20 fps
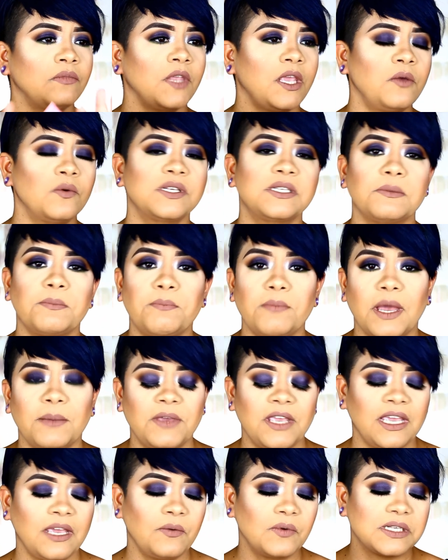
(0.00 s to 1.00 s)
it was
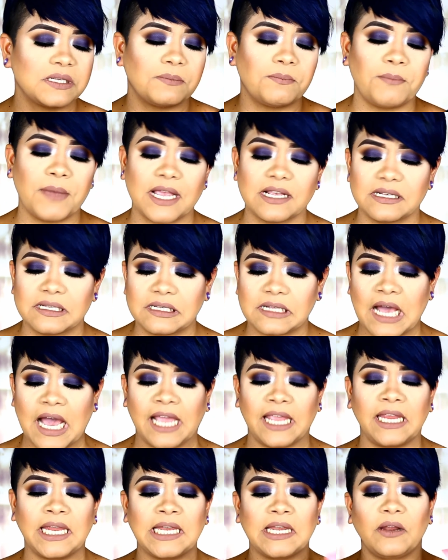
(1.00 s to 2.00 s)
a mess.
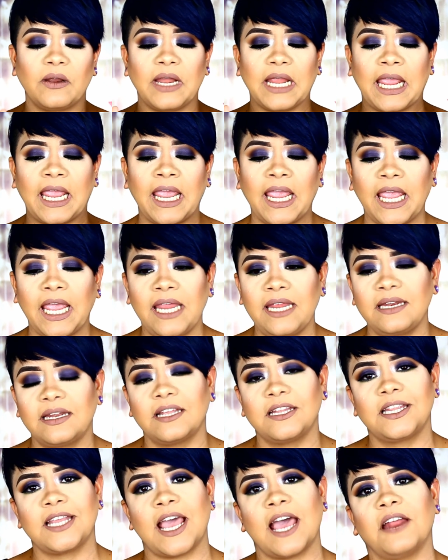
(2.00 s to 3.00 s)
I
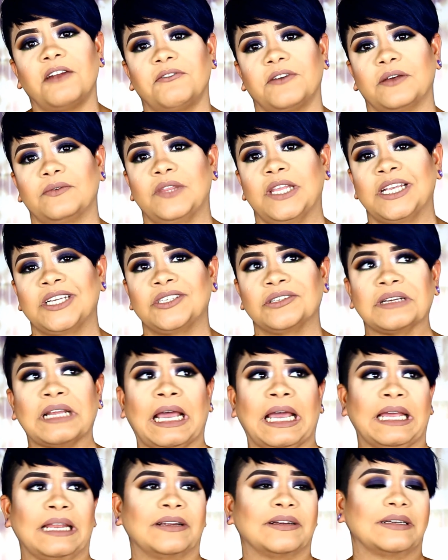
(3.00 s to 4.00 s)
hated that foundation.
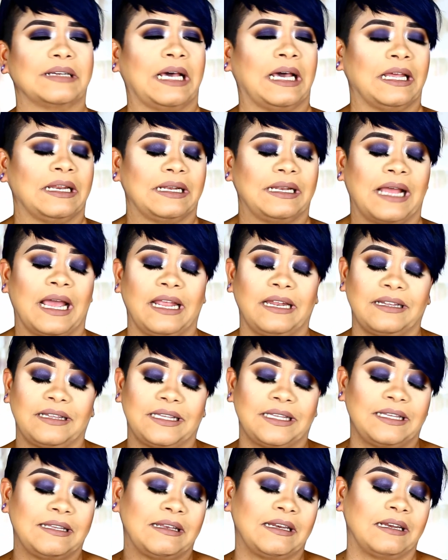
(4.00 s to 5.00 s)
I
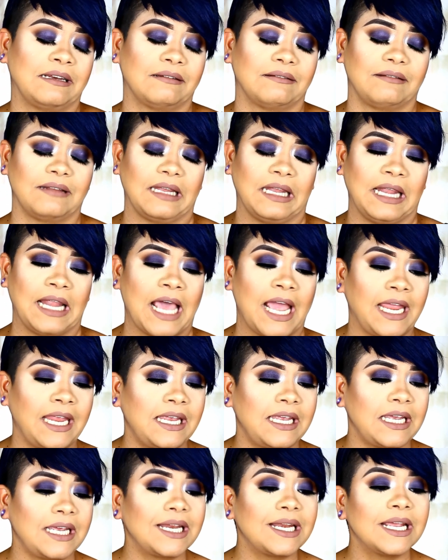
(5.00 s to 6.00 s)
didn't like
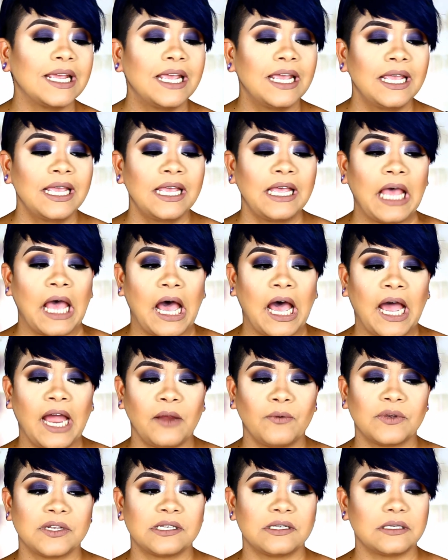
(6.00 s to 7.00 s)
it. I
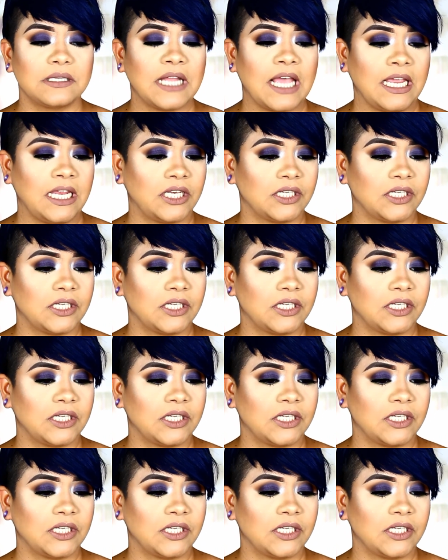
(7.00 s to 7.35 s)
was like